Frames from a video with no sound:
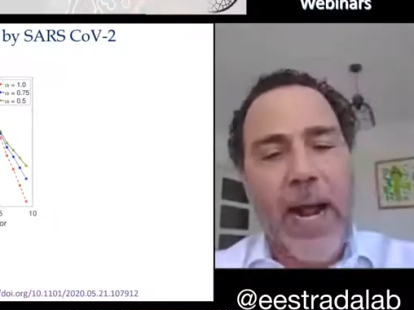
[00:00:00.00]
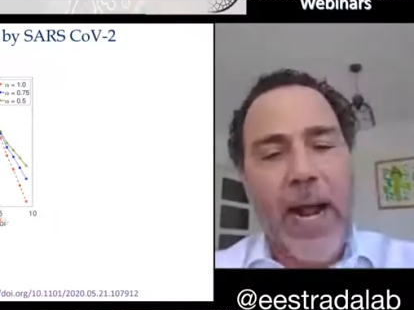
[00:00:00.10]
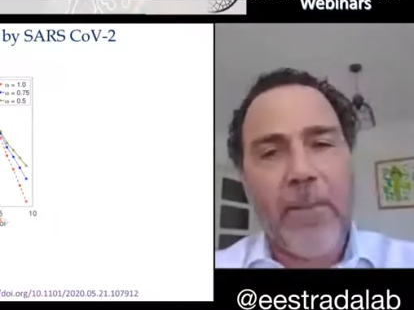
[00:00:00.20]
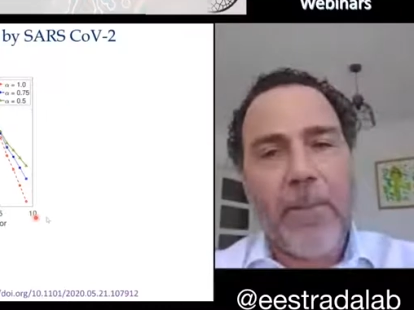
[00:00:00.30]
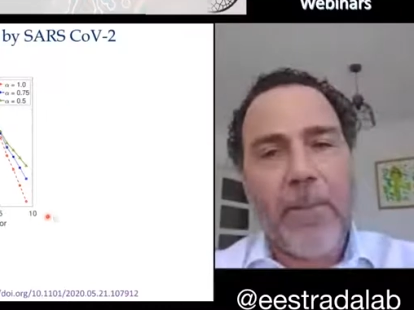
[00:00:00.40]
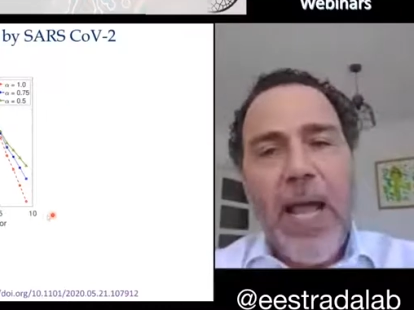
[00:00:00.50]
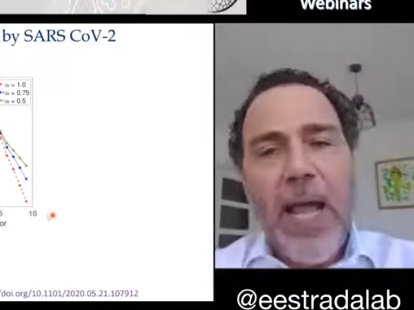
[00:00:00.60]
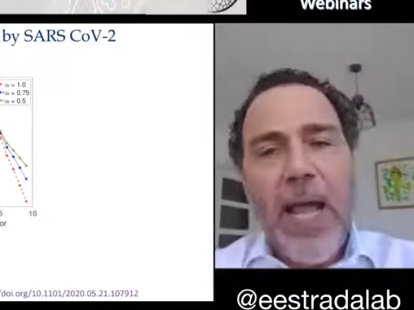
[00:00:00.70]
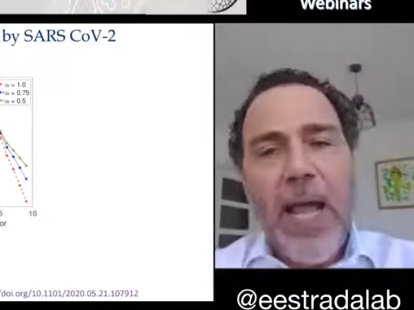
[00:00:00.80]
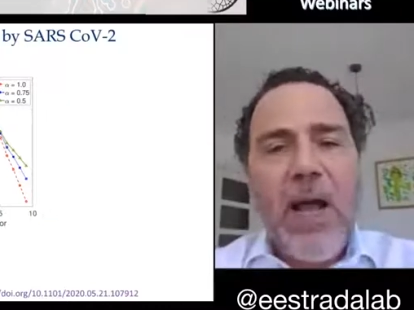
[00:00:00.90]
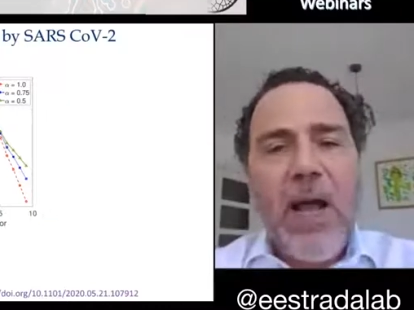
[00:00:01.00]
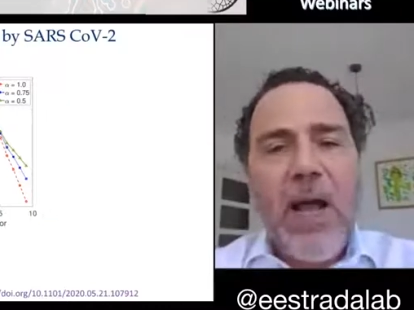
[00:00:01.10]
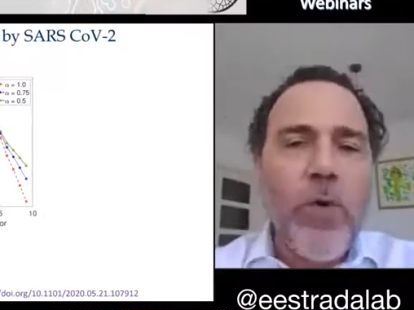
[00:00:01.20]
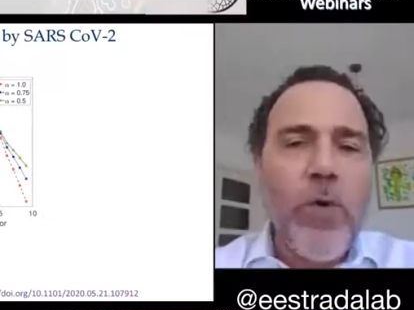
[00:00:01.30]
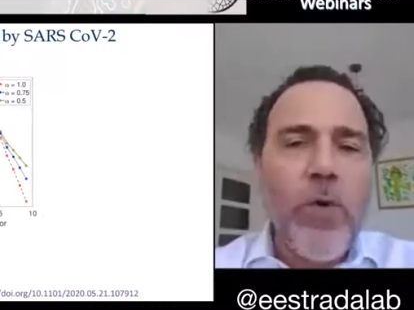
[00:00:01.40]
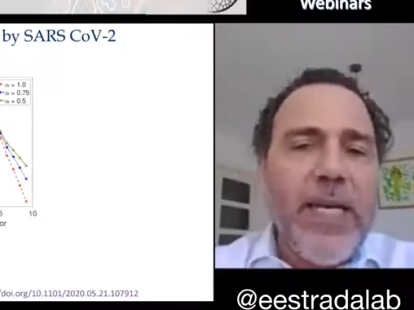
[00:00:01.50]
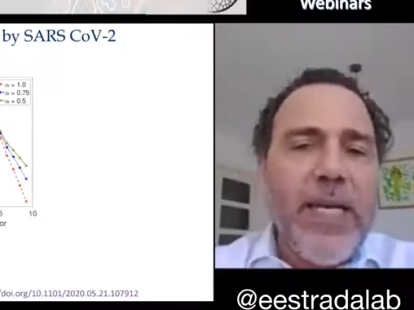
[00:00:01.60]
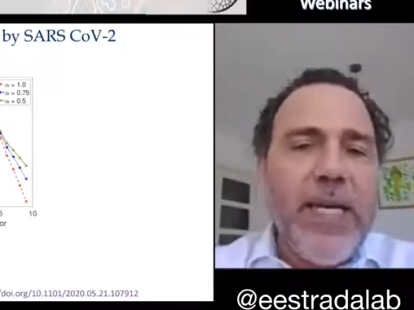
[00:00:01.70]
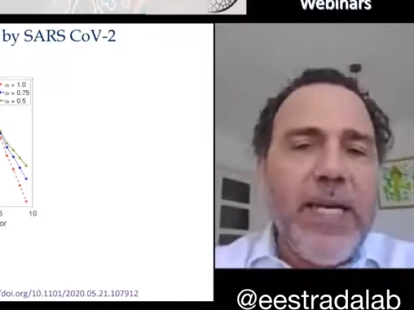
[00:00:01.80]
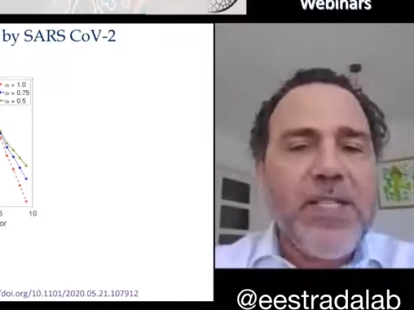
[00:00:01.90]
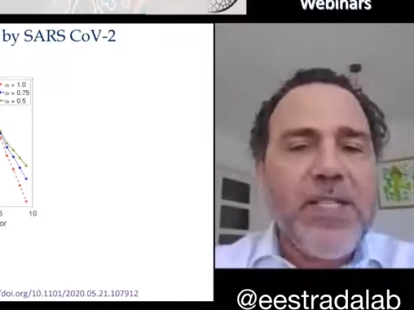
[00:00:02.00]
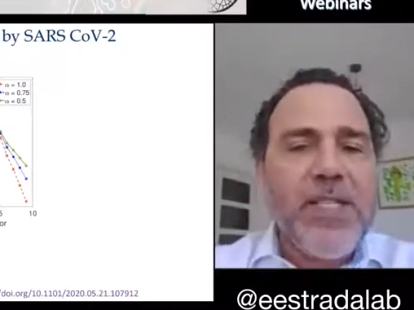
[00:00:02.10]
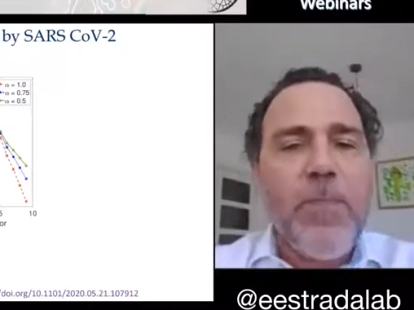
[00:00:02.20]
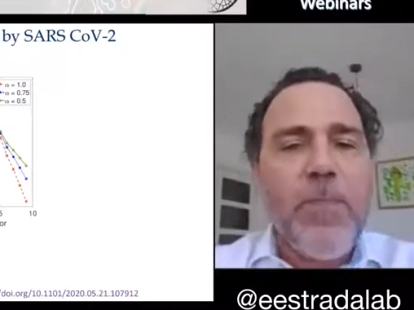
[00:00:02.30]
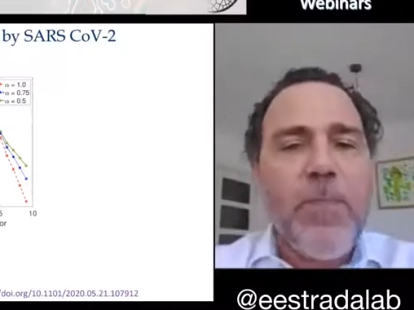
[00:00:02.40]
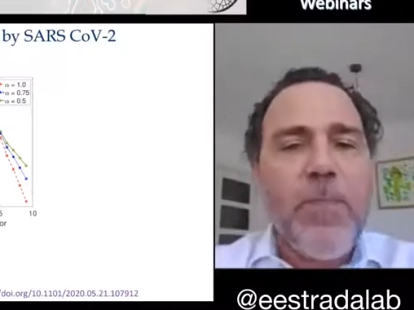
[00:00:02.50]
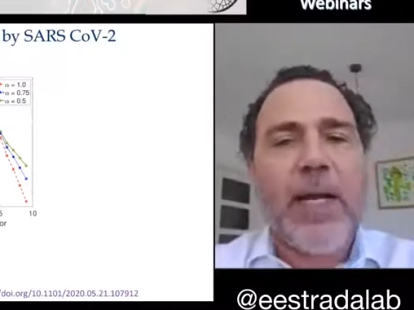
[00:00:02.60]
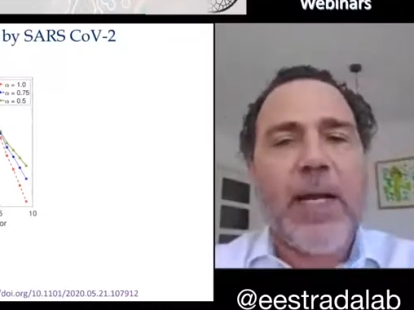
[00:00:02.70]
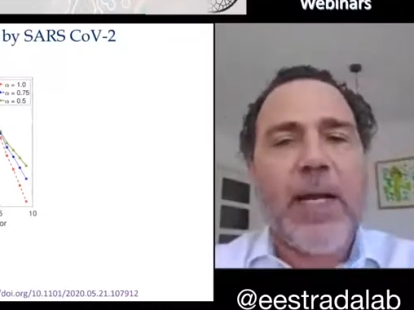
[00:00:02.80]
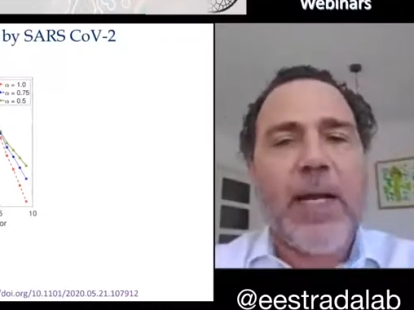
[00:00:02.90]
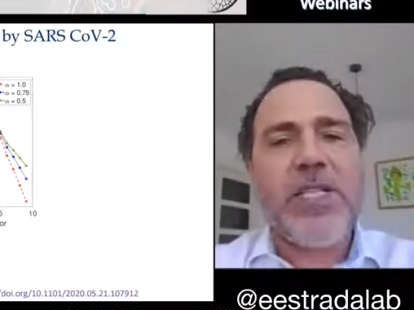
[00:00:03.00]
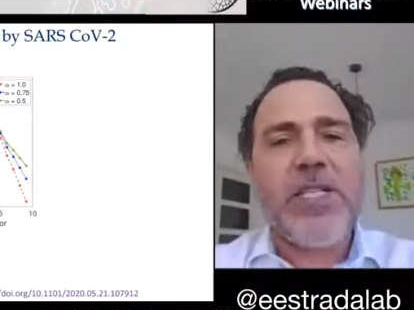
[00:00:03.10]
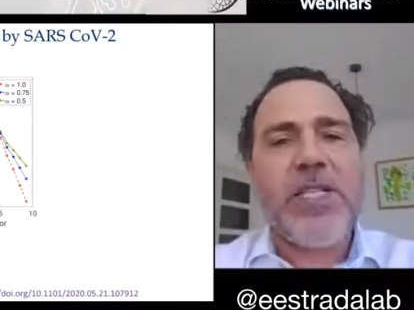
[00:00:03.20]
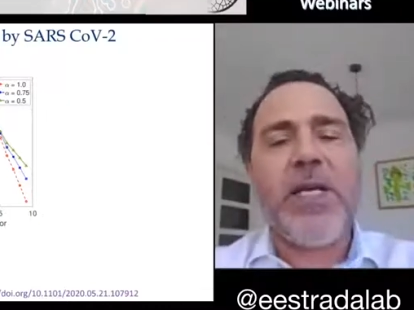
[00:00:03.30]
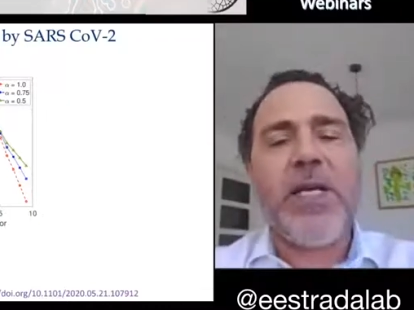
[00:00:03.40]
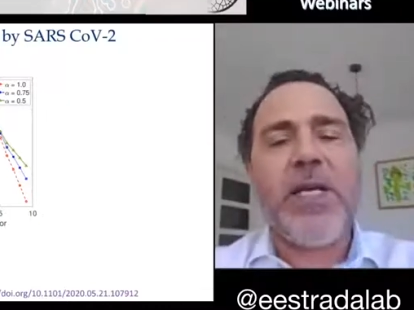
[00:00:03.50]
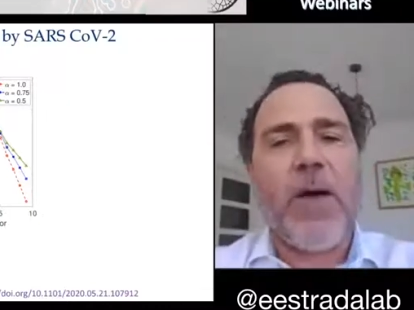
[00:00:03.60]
And then what we see, typical characteristic of subdiffusion,